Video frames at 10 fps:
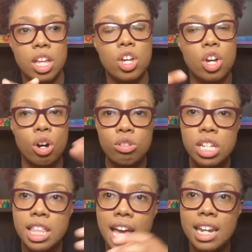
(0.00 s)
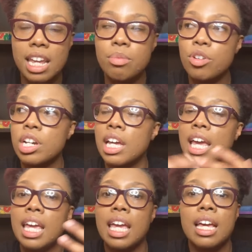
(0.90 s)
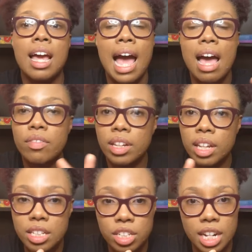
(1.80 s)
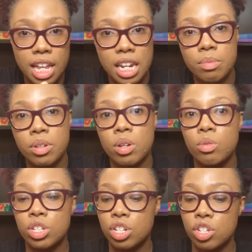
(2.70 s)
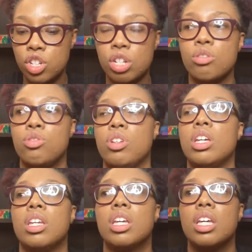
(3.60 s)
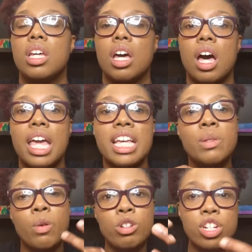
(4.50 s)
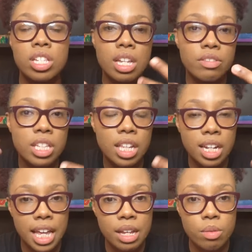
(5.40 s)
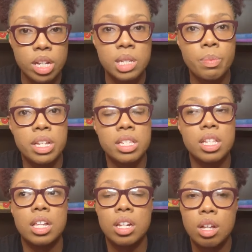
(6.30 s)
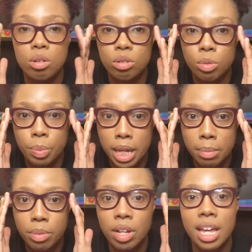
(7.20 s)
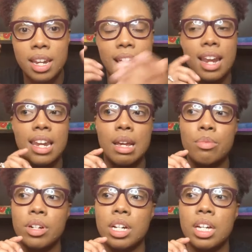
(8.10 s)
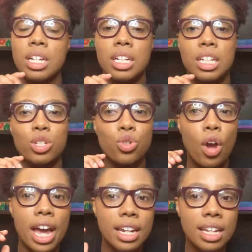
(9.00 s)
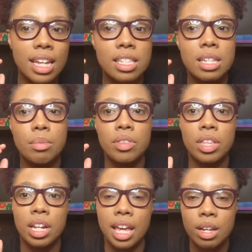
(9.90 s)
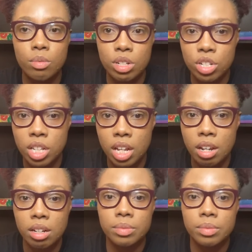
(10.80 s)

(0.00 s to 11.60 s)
Go to that neighborhood. Have lunch in that neighborhood with your children. Expose yourself to the language. Speak to the local people in that neighborhood. Try to get some of the language there.